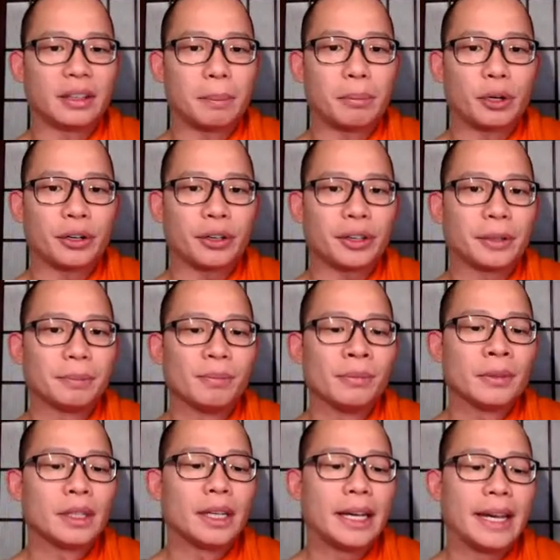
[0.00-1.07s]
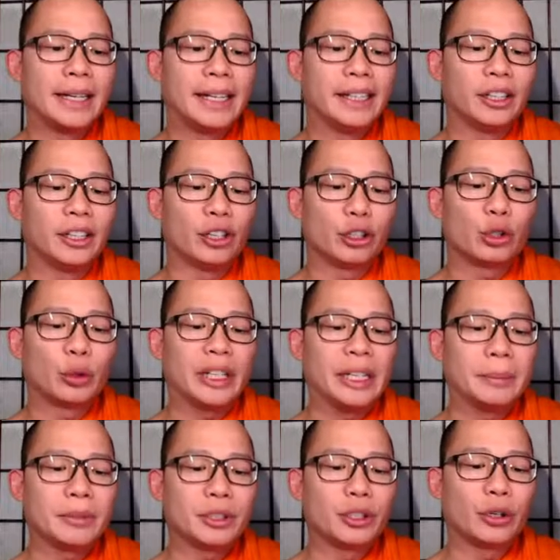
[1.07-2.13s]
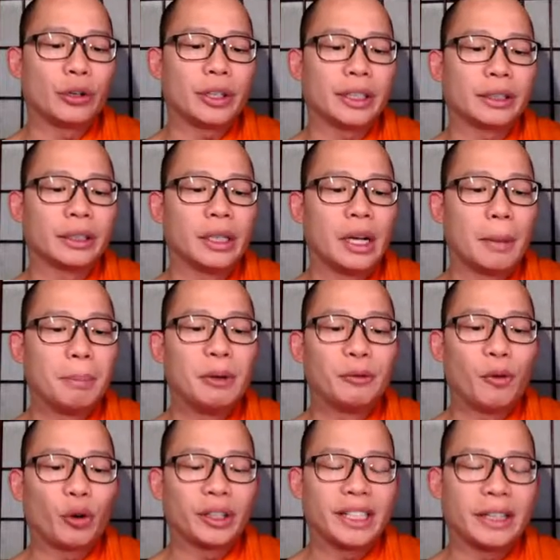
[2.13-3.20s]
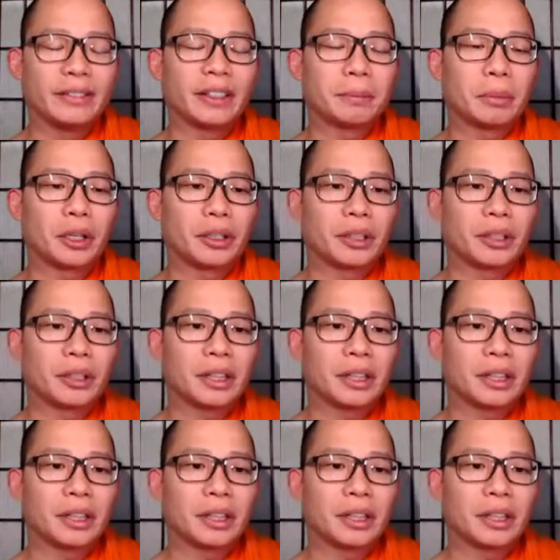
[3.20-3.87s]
birth. And in her dreams before giving birth,